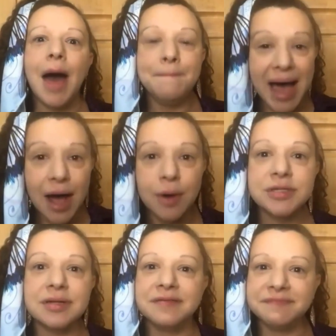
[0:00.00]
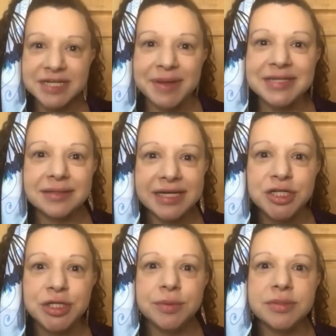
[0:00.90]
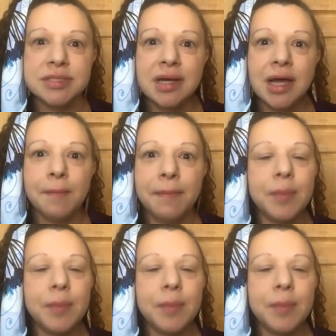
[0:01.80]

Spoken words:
about the fundamental issues,